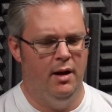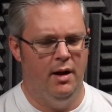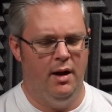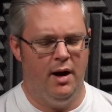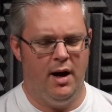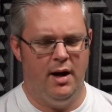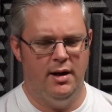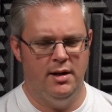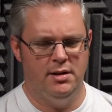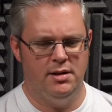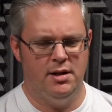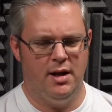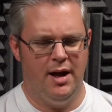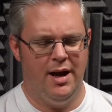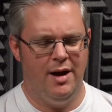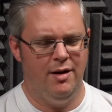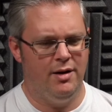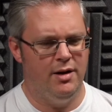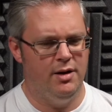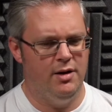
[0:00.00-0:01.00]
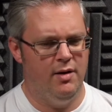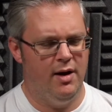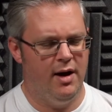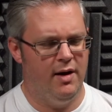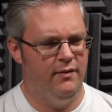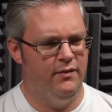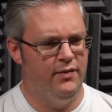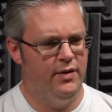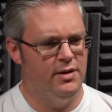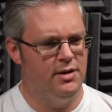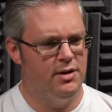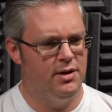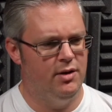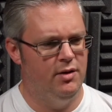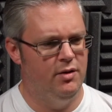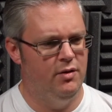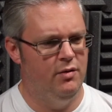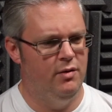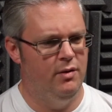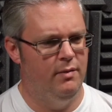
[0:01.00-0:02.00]
And it's like, how can you have the
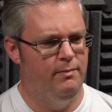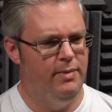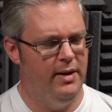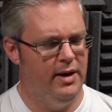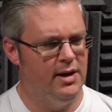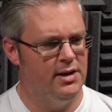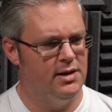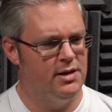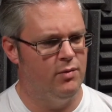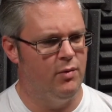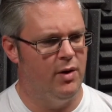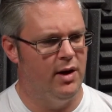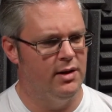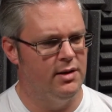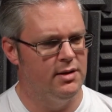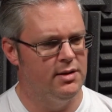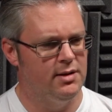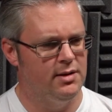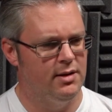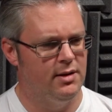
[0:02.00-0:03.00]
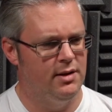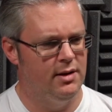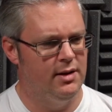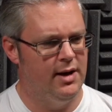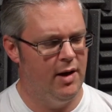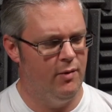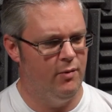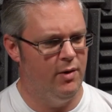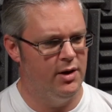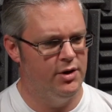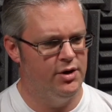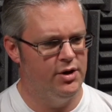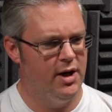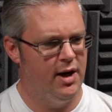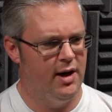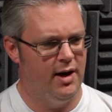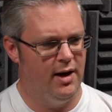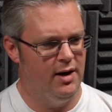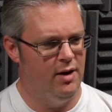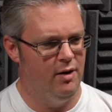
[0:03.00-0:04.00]
2 biggest ones network
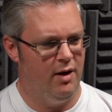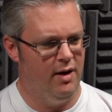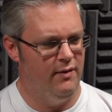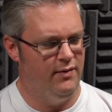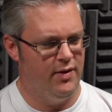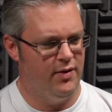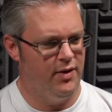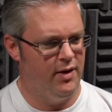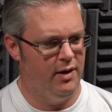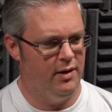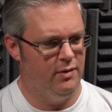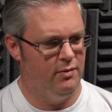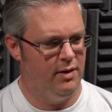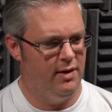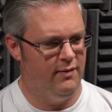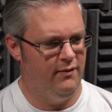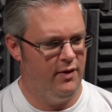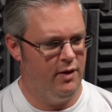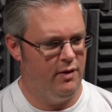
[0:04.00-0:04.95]
share and not have the third one involved?